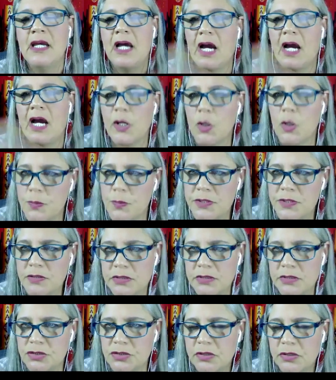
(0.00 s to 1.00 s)
I hope you
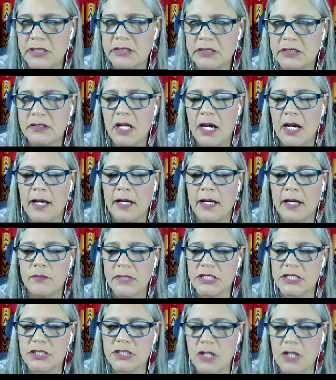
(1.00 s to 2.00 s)
enjoyed
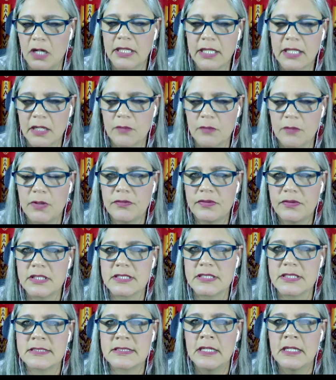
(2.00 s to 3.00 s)
me talking about
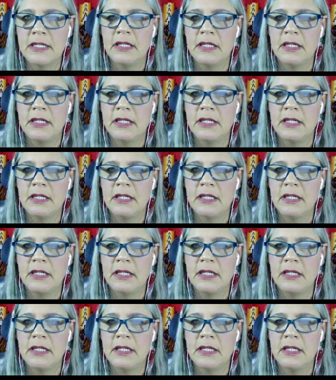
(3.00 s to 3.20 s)
this